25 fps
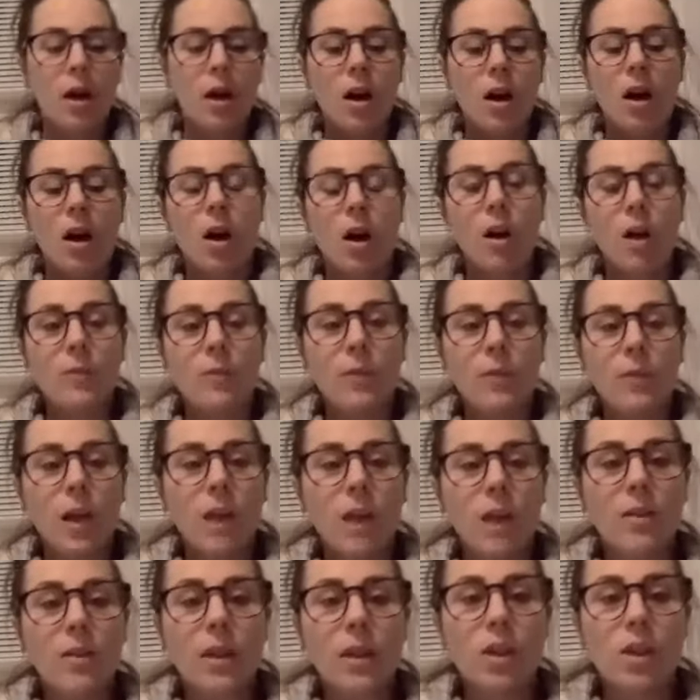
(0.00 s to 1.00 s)

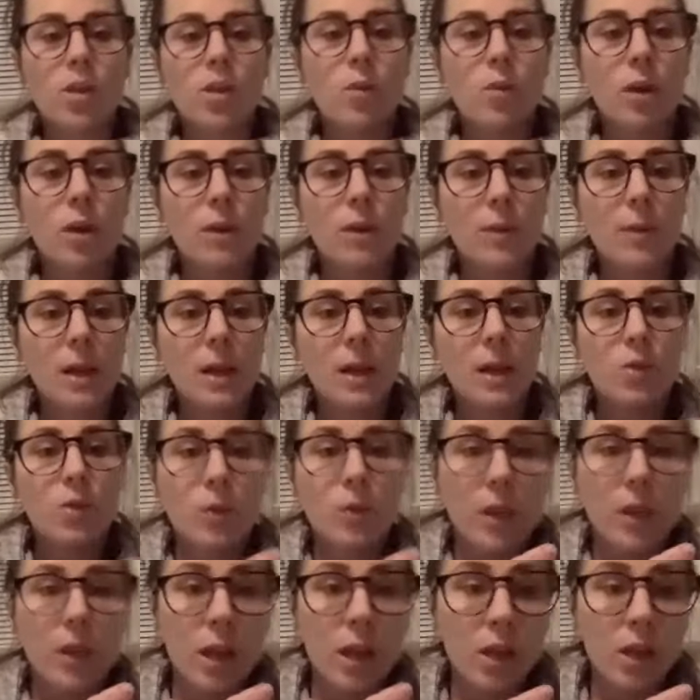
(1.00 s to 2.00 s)
And then you want to make
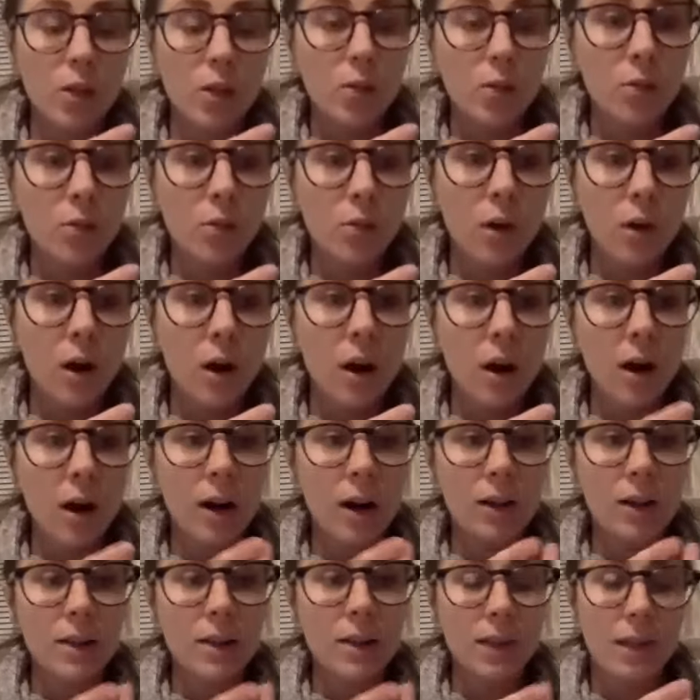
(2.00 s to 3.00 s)
sure that you
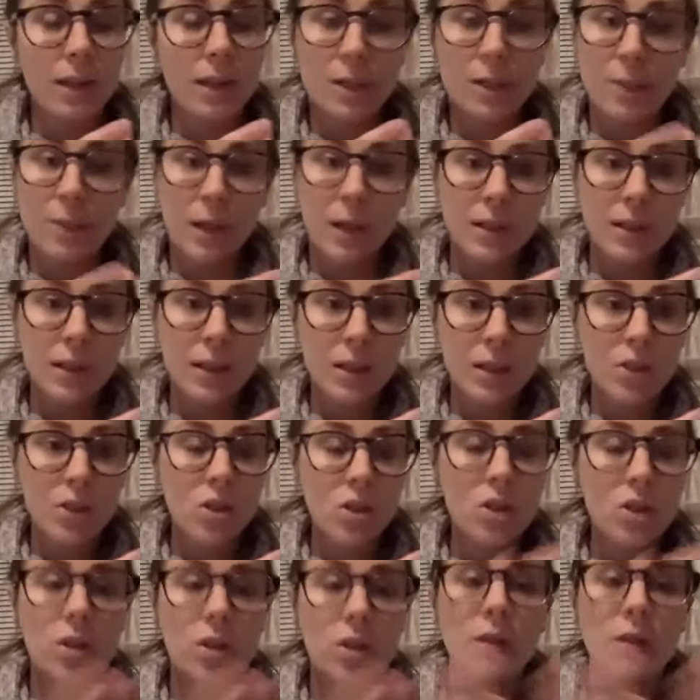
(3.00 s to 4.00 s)
are sending
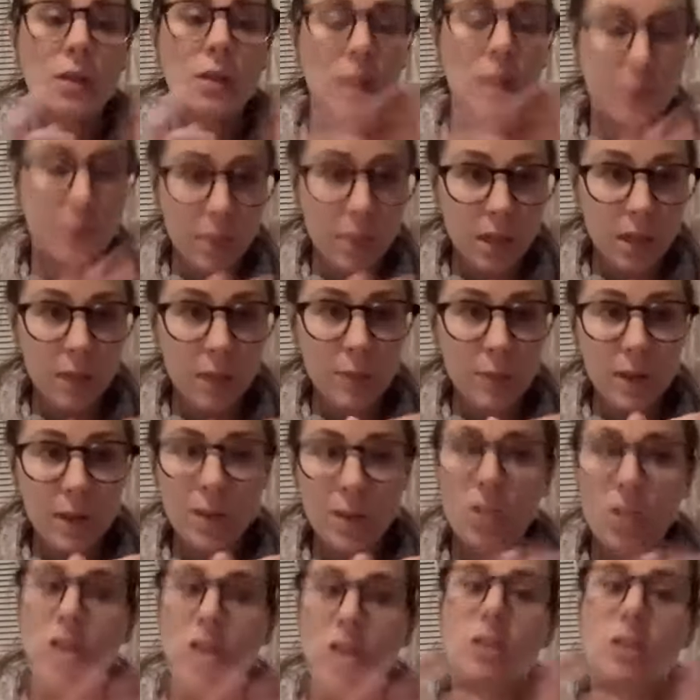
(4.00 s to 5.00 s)
messages
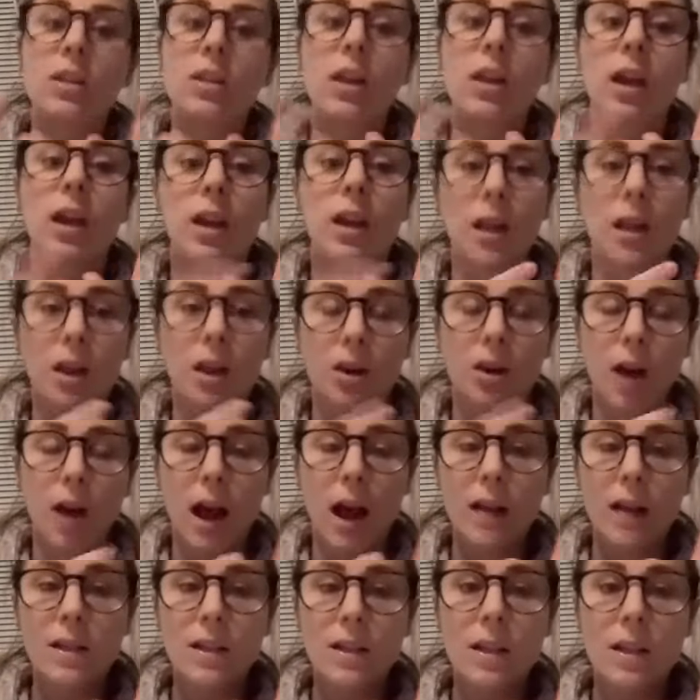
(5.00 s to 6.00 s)
and
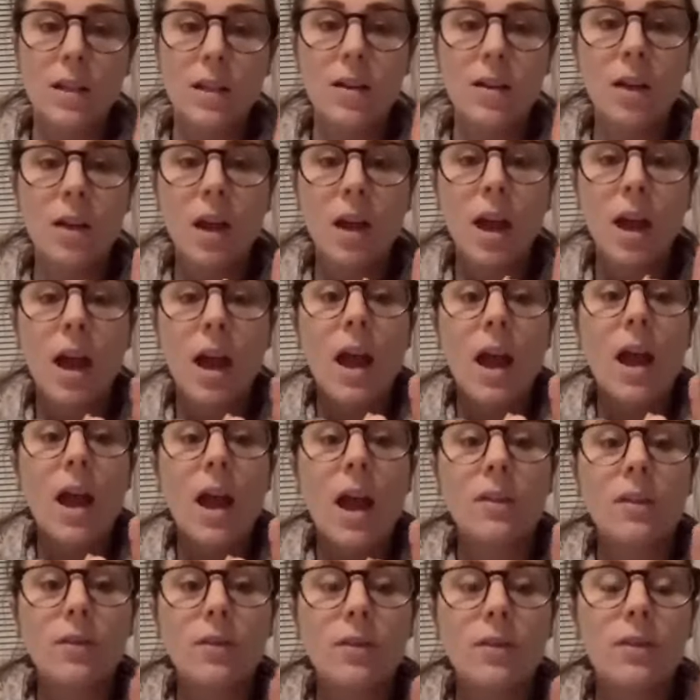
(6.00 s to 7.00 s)
interacting.
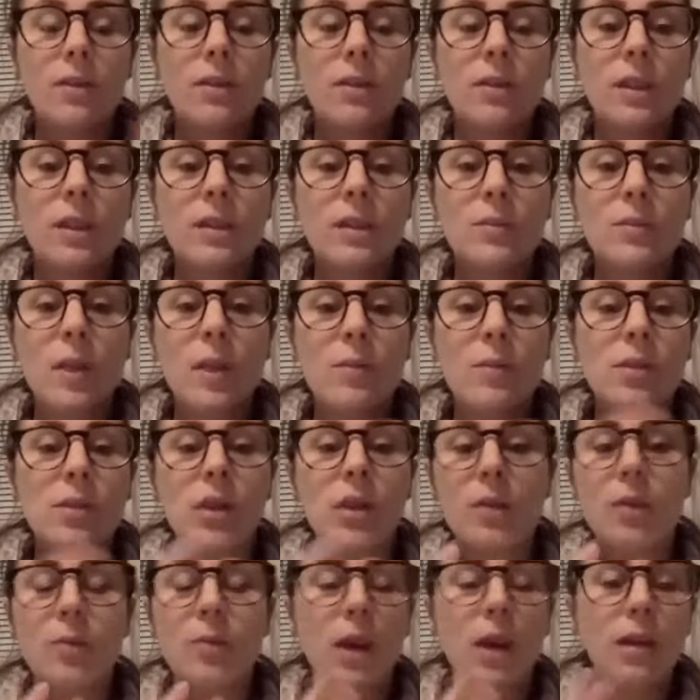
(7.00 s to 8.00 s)
And this
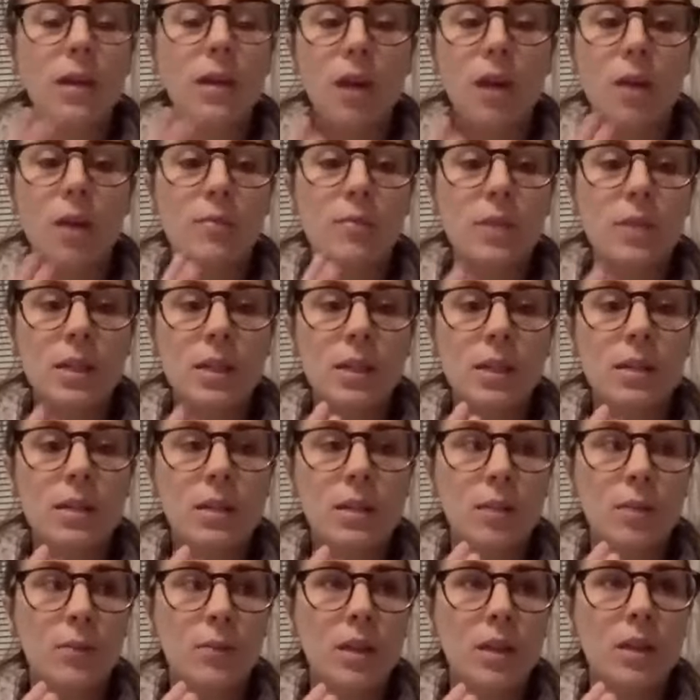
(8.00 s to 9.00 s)
might not be
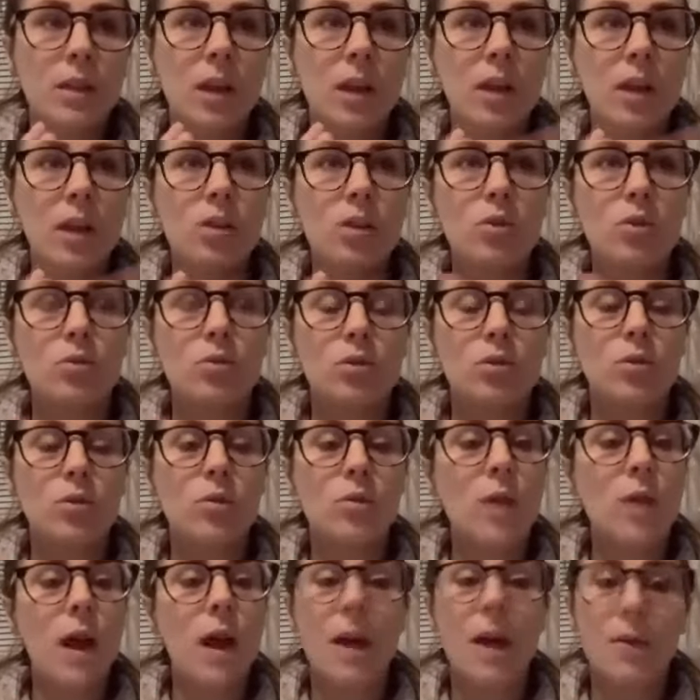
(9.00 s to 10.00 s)
something that you
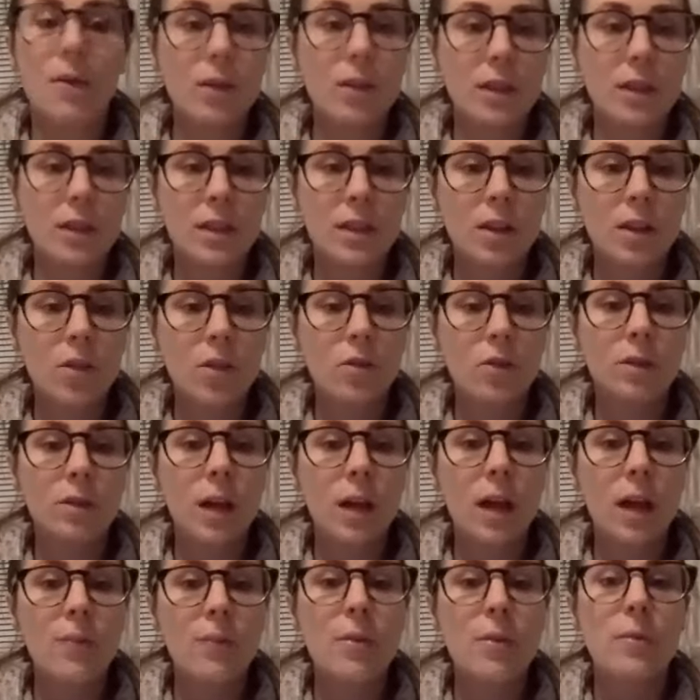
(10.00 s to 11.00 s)
do every single
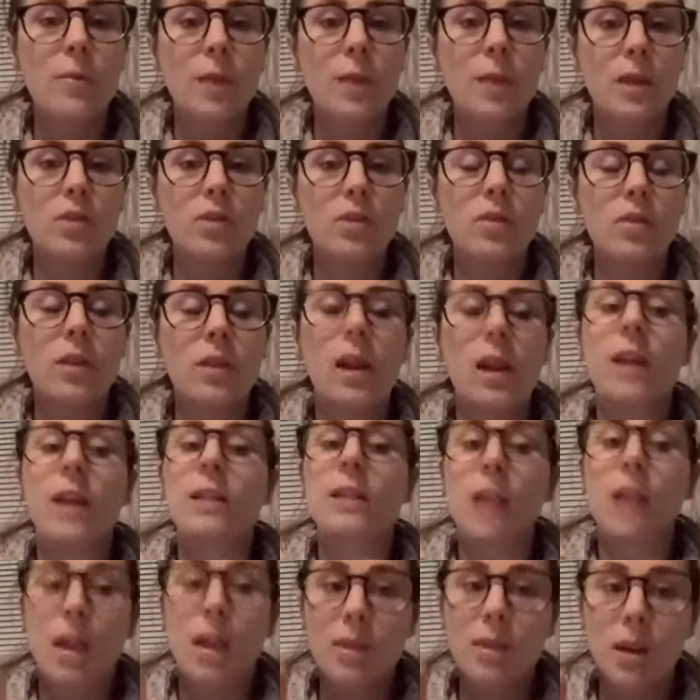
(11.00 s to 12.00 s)
day, but make sure that it's
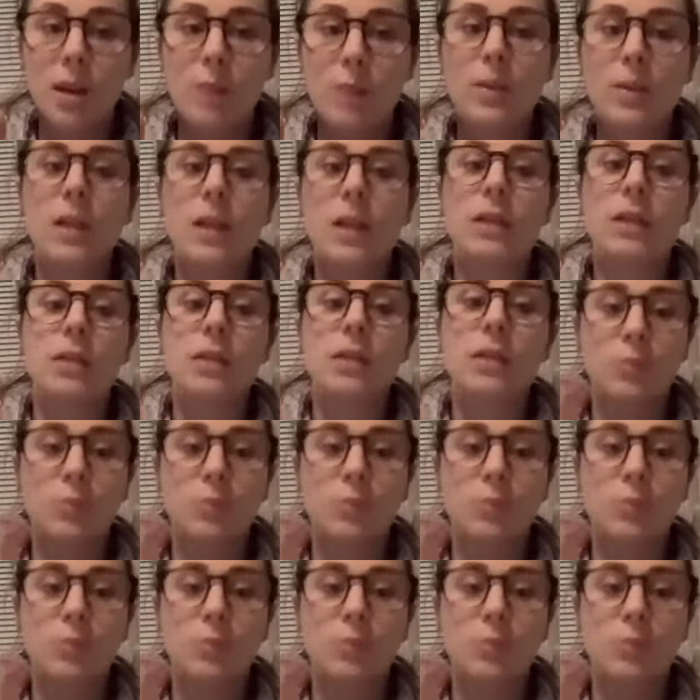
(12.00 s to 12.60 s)
in there because it's